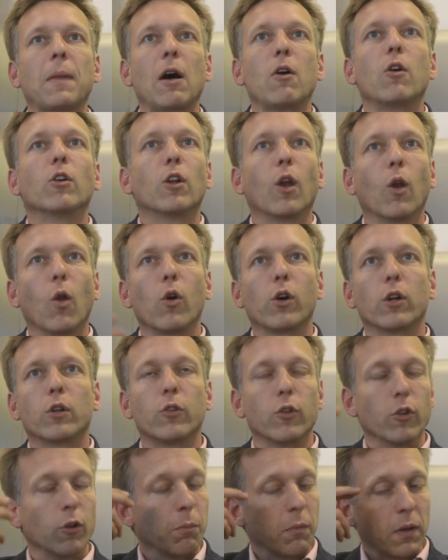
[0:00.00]
Now on the longer
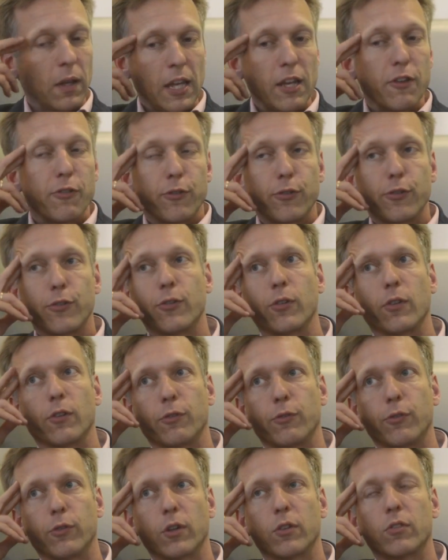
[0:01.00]
term, if,
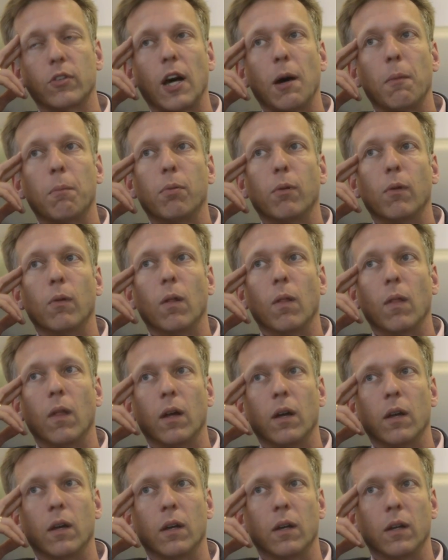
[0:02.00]
for example,
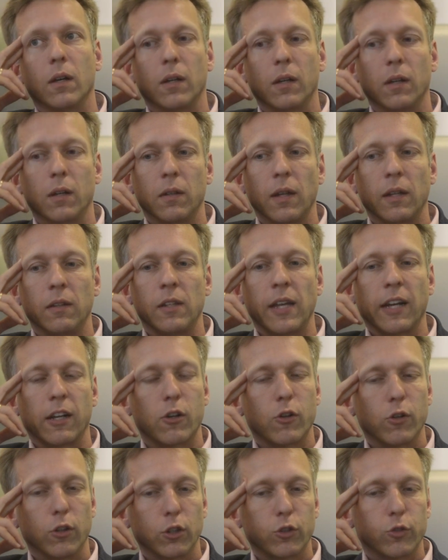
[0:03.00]
the
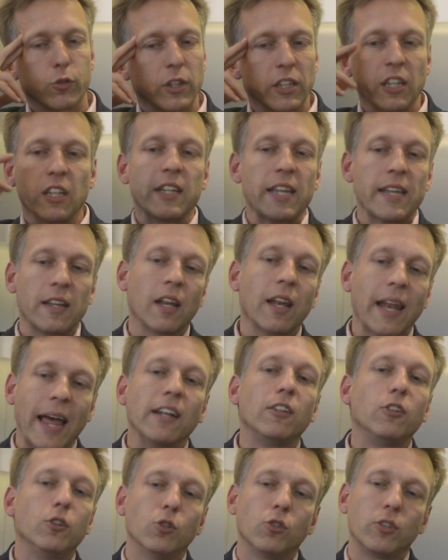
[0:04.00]
agricultural and the
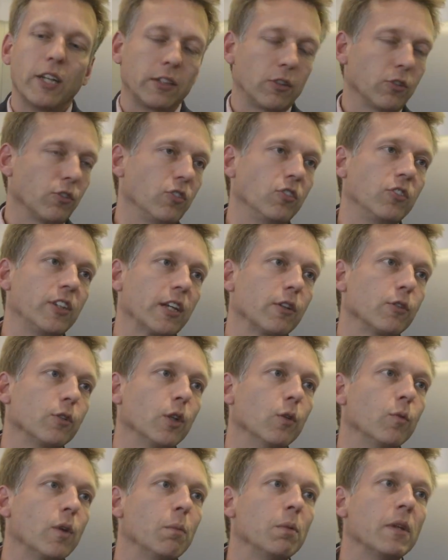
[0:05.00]
land use sectors in
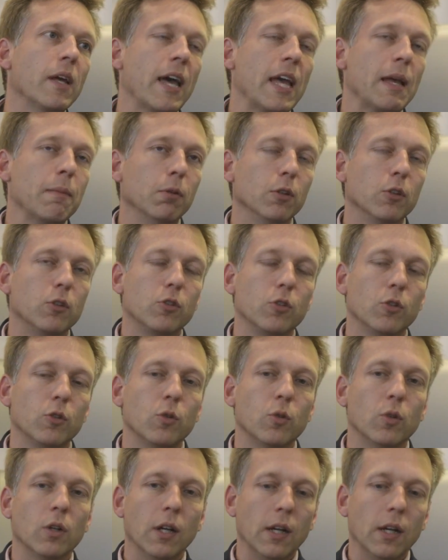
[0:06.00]
general will be able to